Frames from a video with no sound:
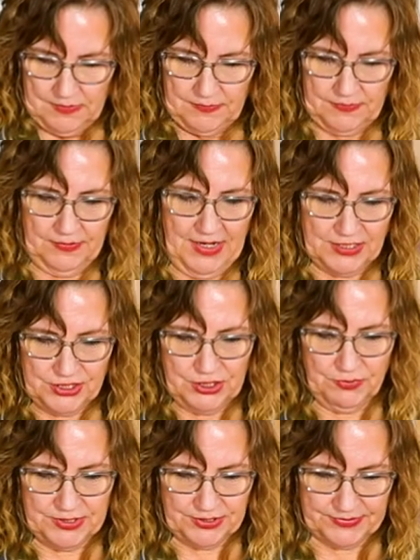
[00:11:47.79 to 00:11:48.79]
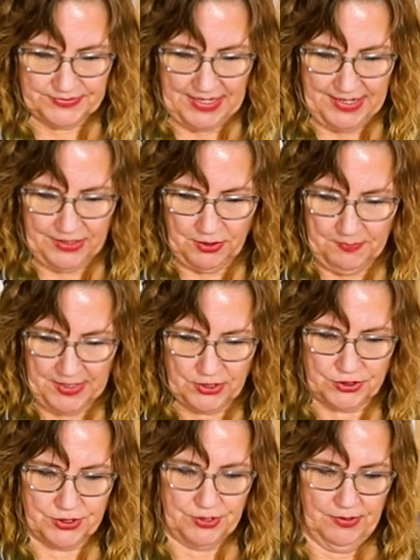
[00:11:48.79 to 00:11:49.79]
So next you would just take your
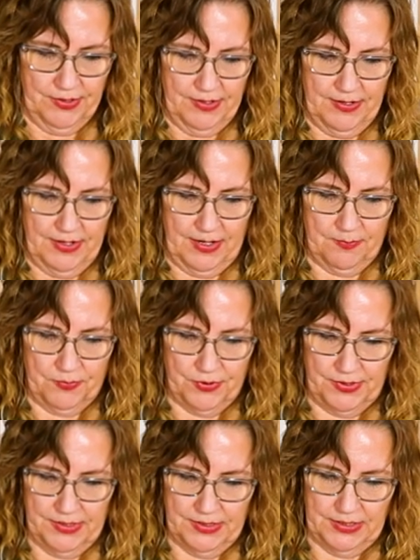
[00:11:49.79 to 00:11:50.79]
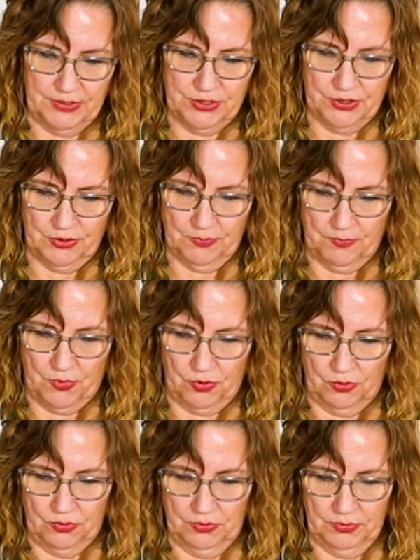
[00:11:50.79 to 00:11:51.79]
mixture and put it into your
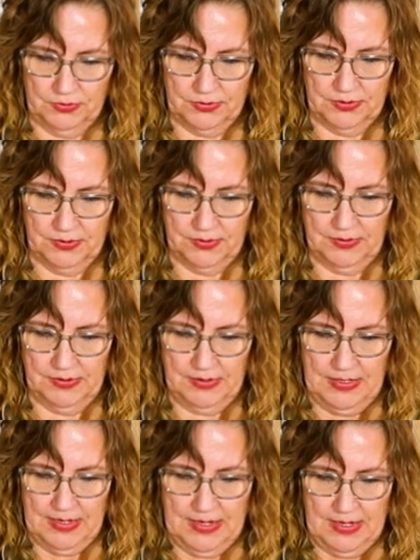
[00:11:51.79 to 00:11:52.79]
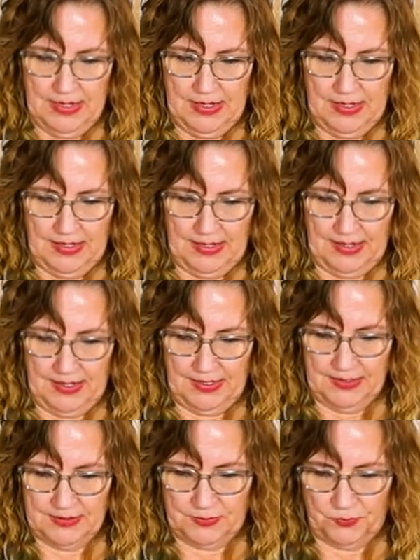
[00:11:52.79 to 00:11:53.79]
mold
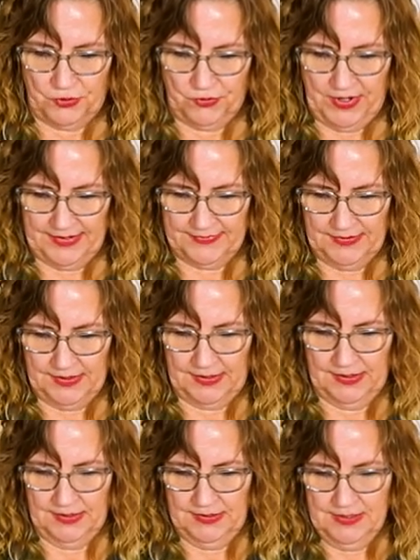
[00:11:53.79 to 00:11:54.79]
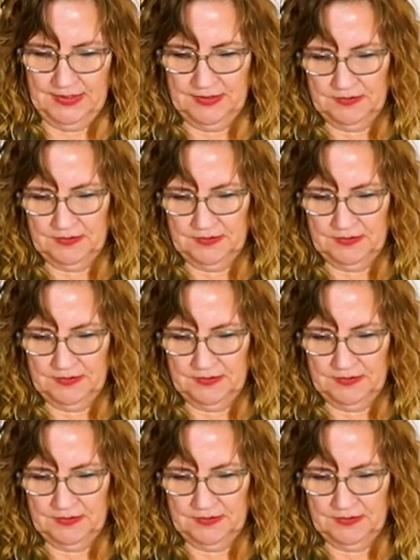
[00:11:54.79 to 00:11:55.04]
and press it in.